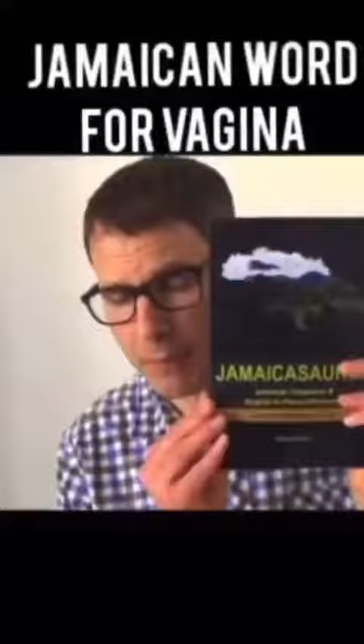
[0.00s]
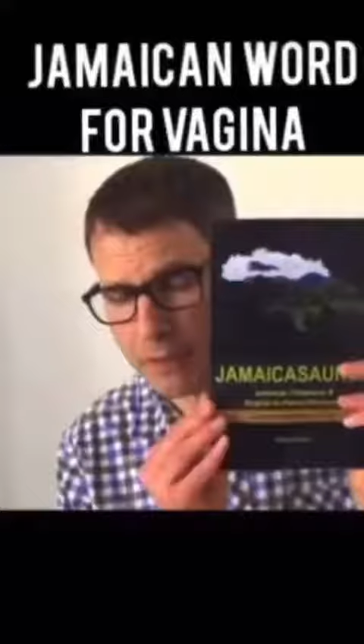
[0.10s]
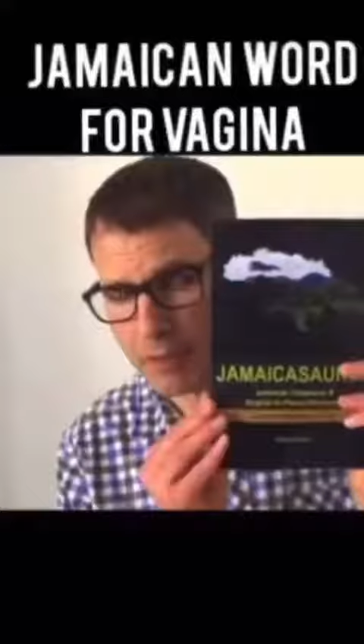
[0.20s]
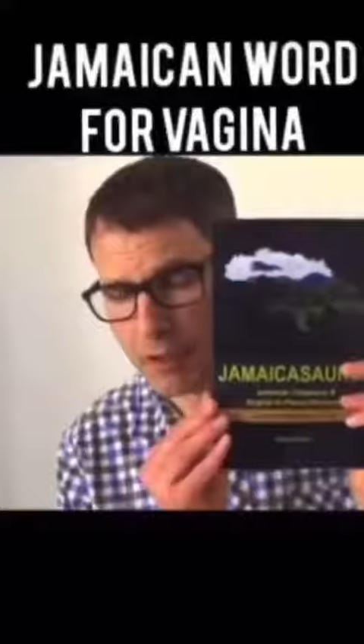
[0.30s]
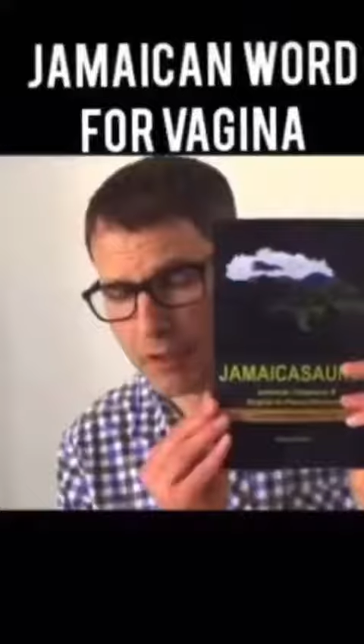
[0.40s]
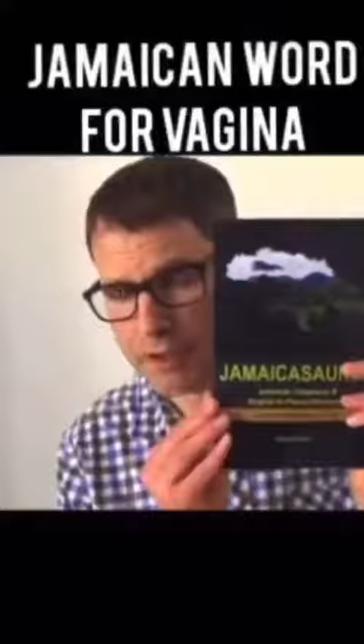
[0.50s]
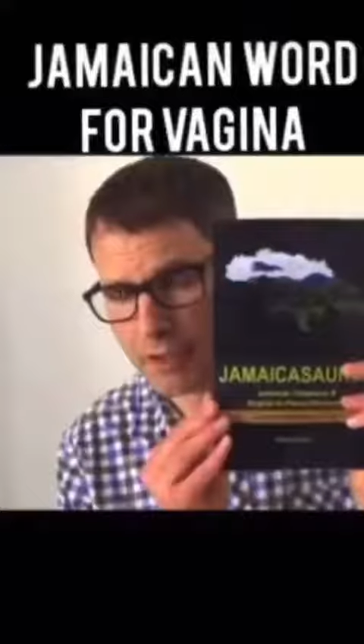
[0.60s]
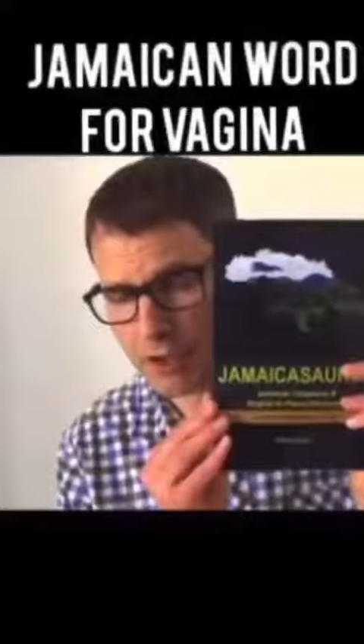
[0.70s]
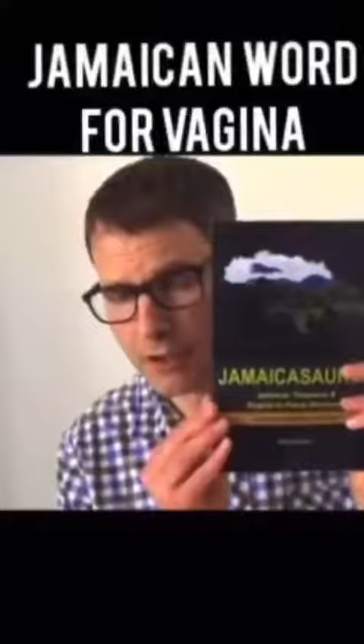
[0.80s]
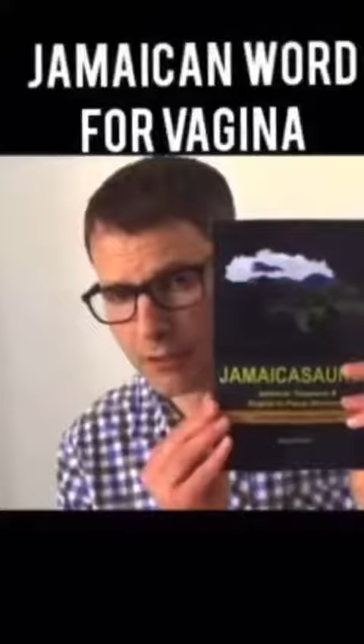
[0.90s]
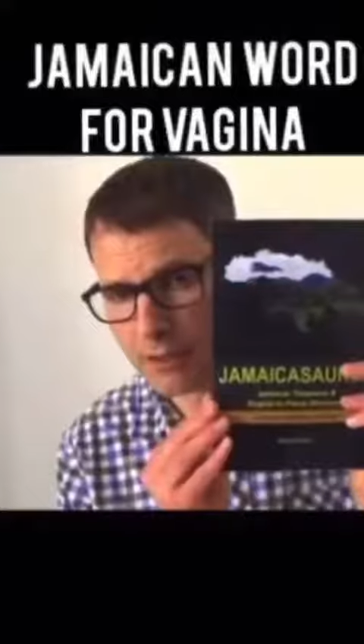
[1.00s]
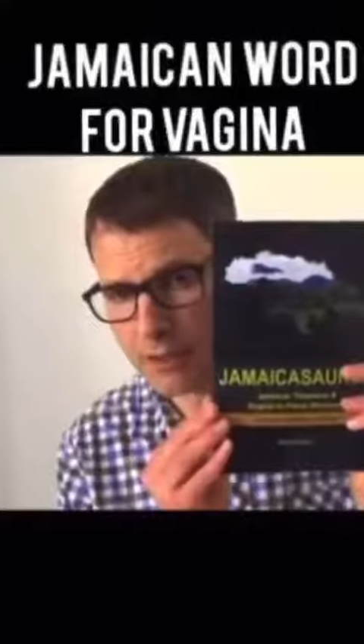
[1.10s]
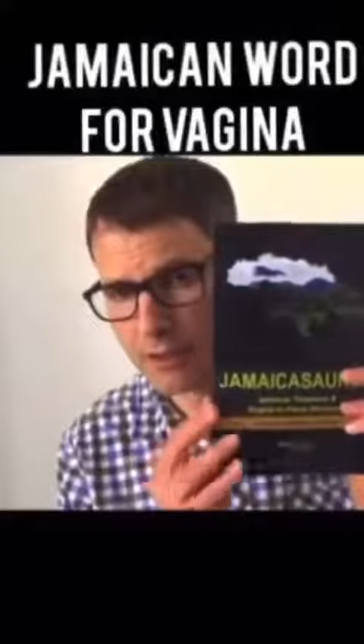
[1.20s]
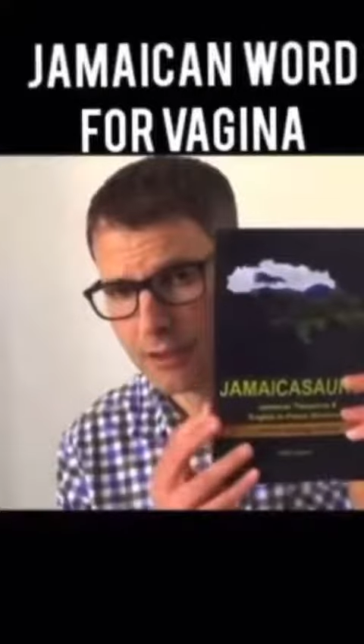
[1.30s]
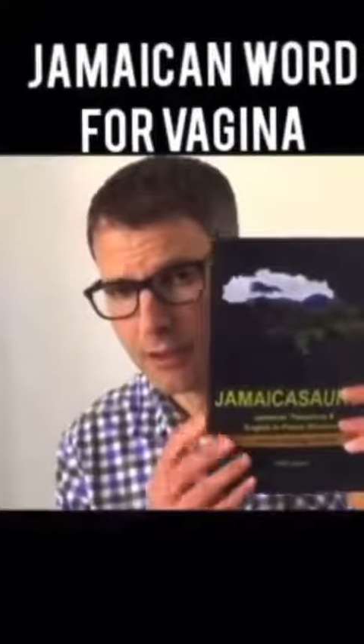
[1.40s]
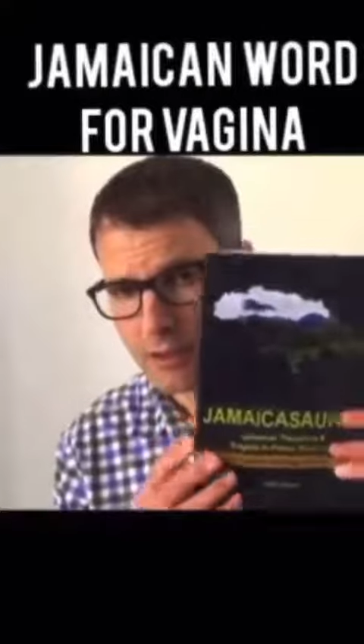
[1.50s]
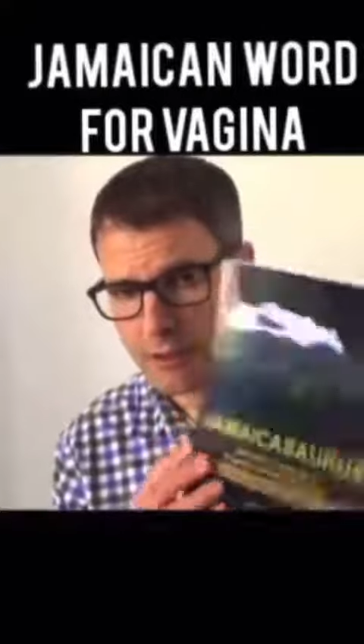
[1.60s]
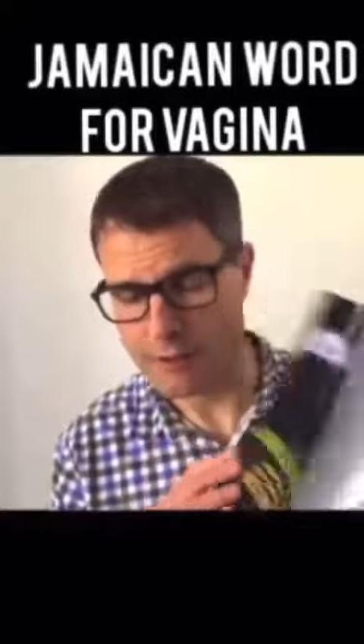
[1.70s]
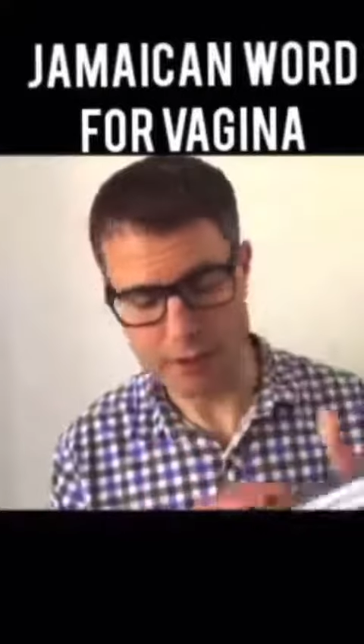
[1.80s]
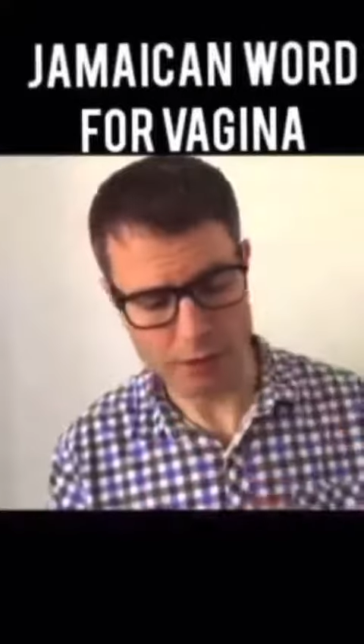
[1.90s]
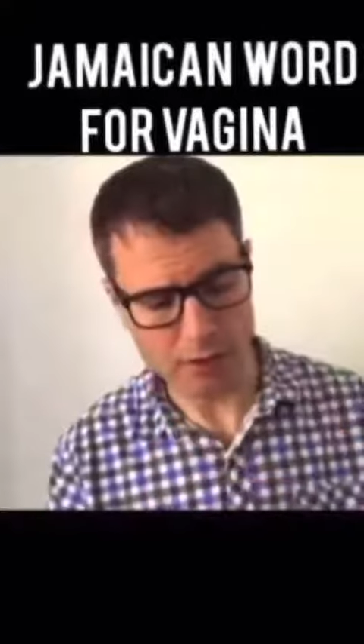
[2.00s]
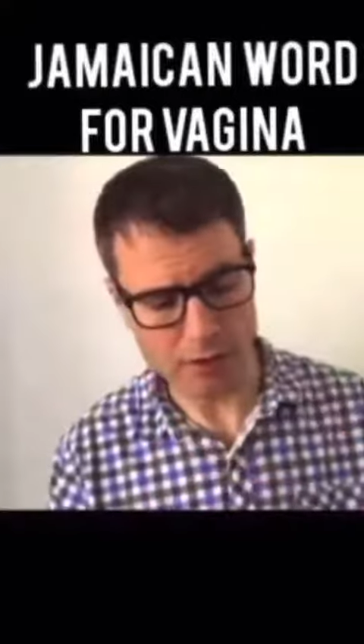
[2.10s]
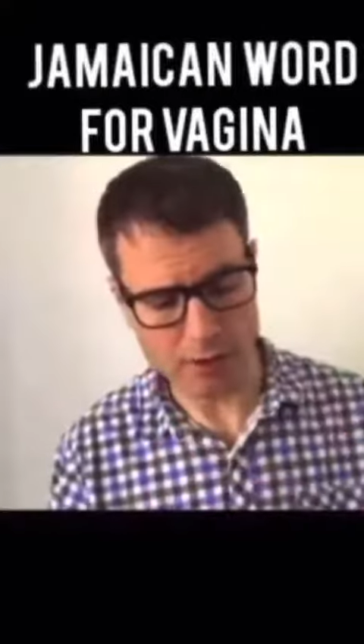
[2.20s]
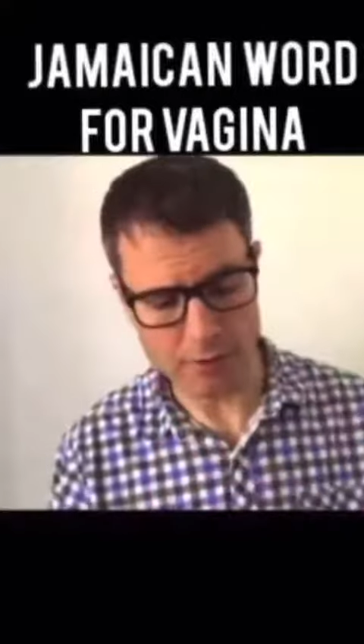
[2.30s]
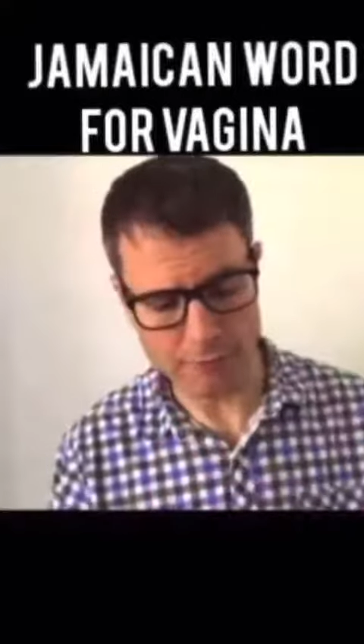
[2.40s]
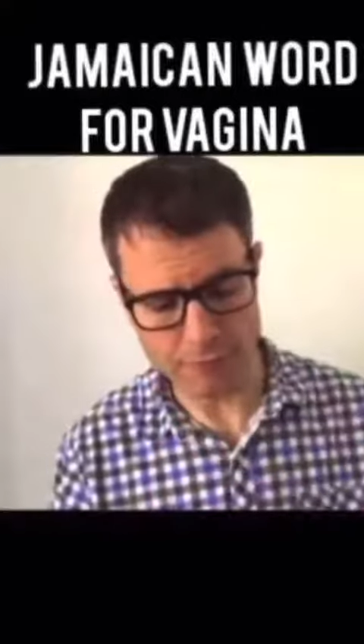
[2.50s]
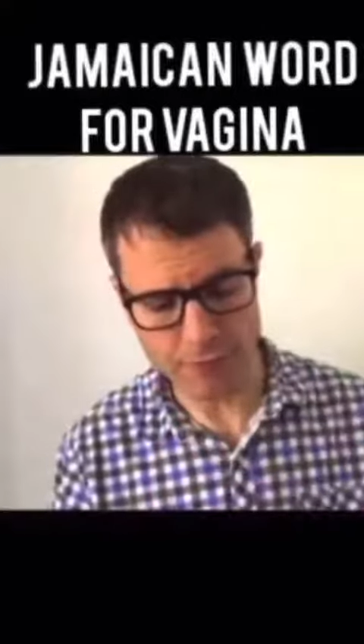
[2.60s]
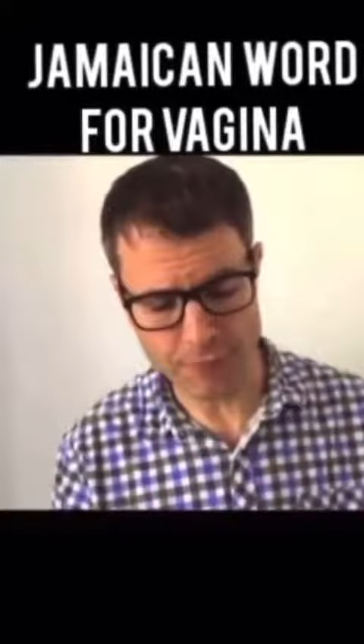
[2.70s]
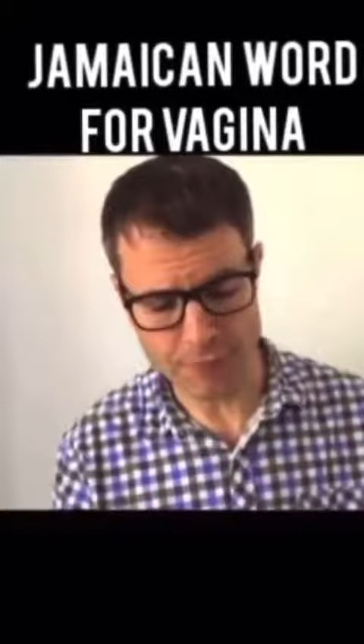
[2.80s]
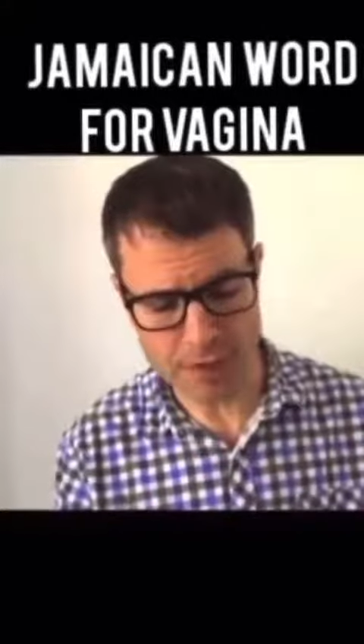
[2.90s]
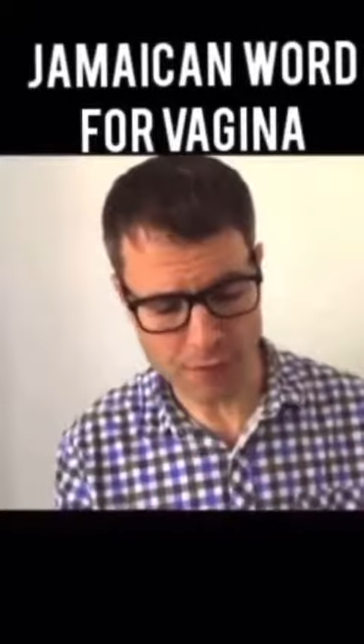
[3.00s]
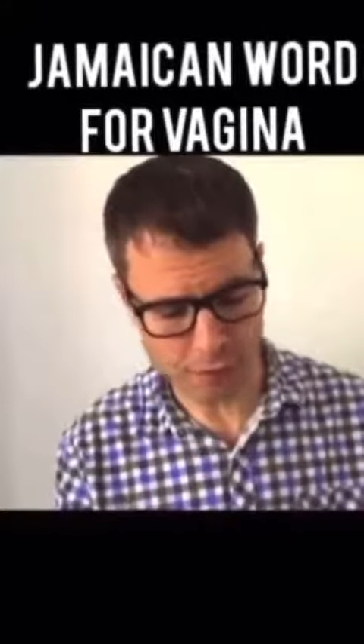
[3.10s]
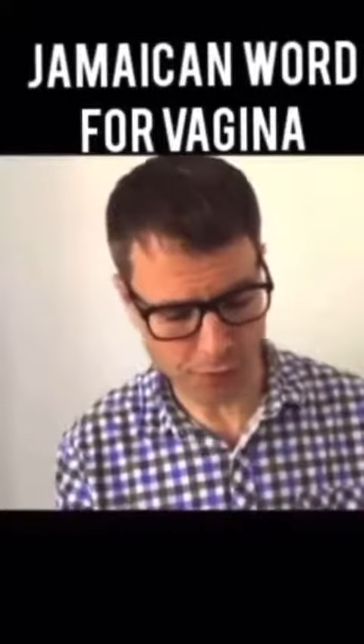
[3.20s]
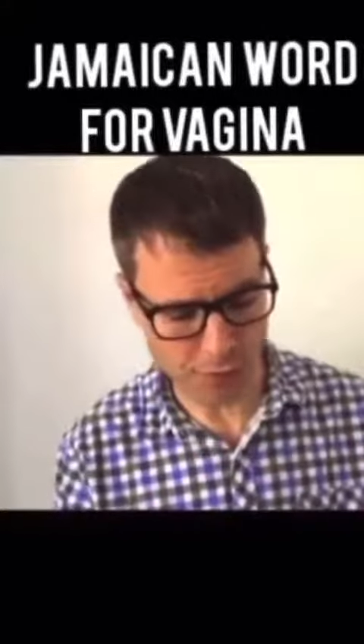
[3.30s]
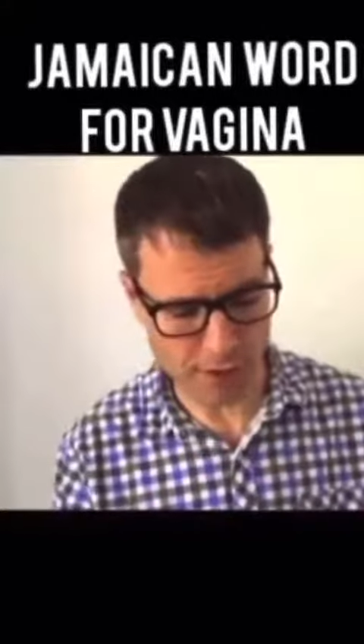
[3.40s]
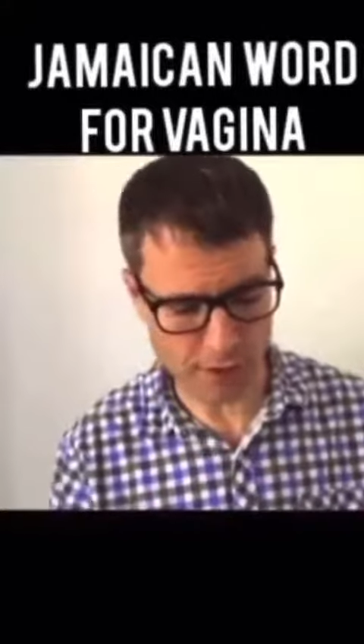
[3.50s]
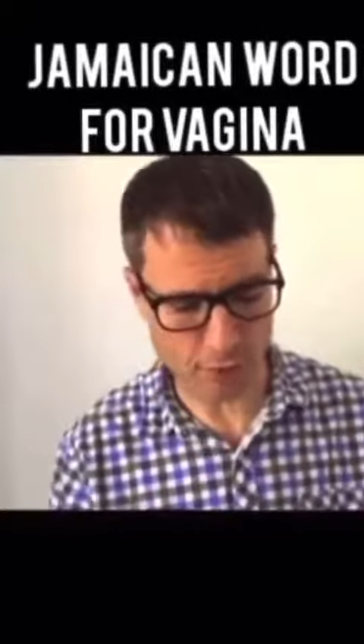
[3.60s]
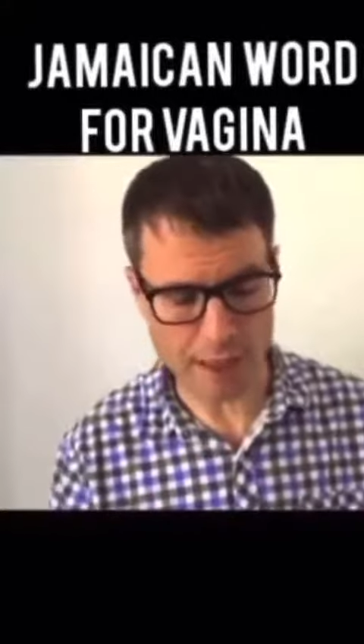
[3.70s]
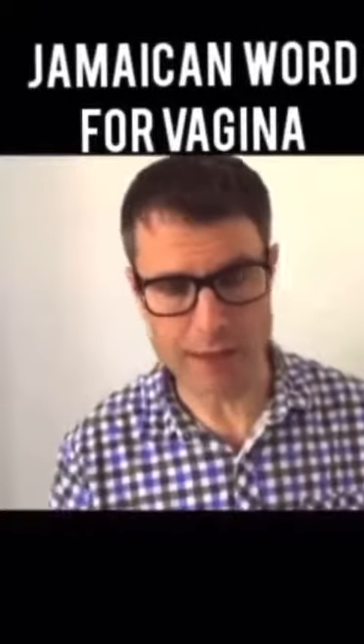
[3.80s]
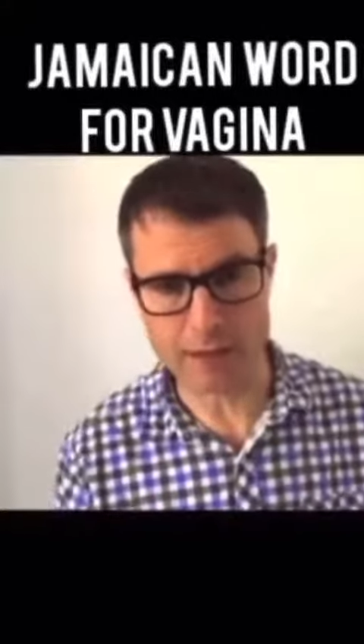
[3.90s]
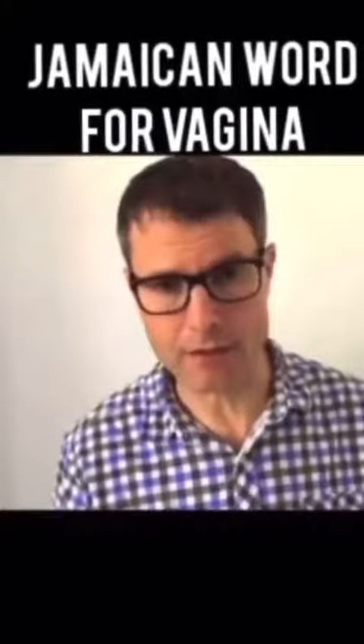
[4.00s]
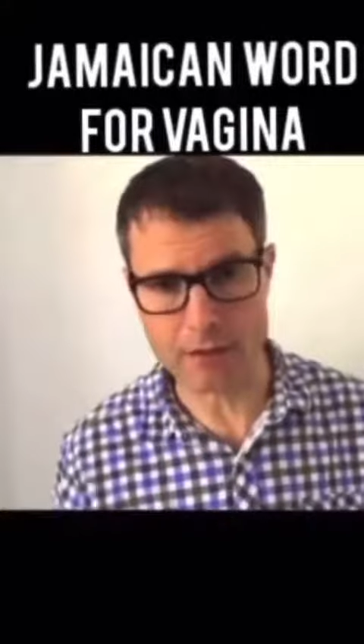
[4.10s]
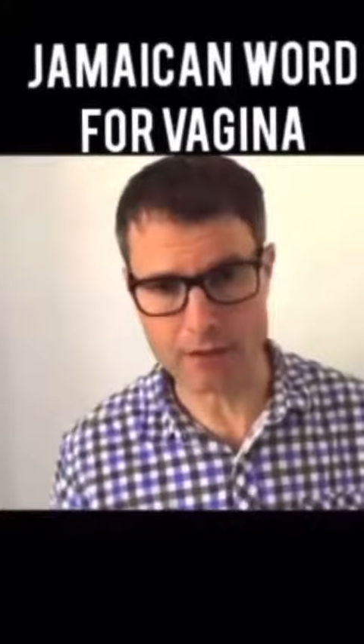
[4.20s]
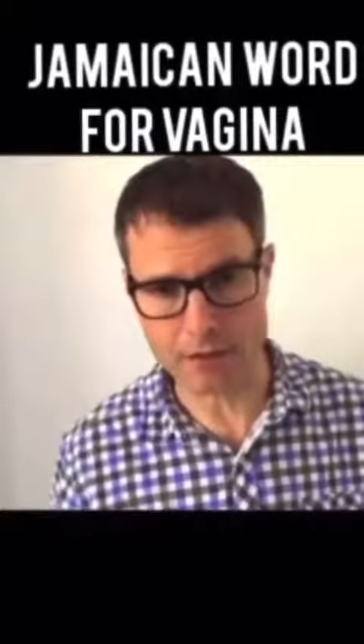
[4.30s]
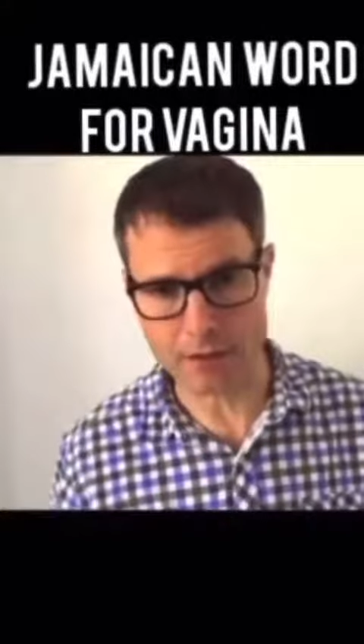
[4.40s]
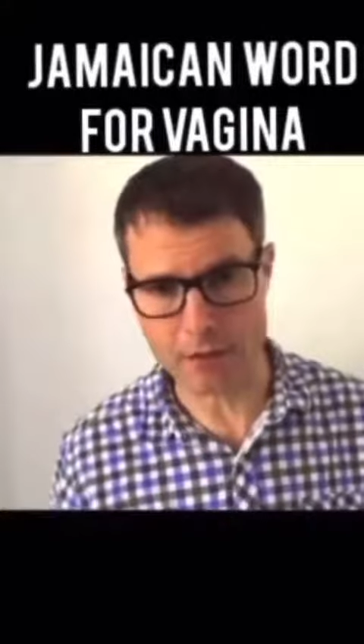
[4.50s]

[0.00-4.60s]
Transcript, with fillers: the Patois Dictionary, there are 53 ways